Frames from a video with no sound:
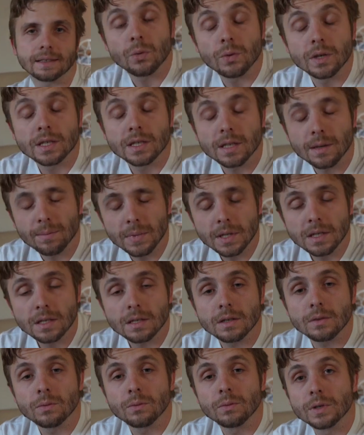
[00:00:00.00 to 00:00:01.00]
So when
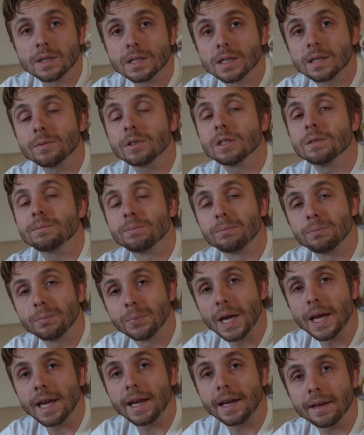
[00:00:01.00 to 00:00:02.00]
someone's
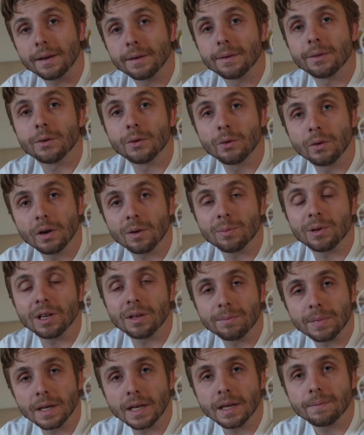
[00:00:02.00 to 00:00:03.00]
paying through
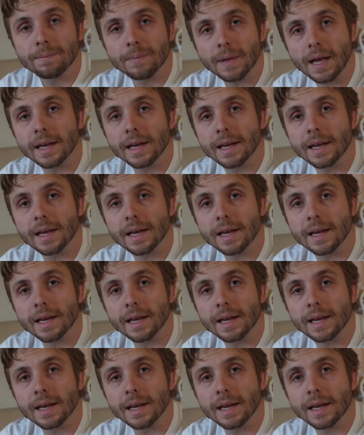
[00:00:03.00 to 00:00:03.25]
Airbnb,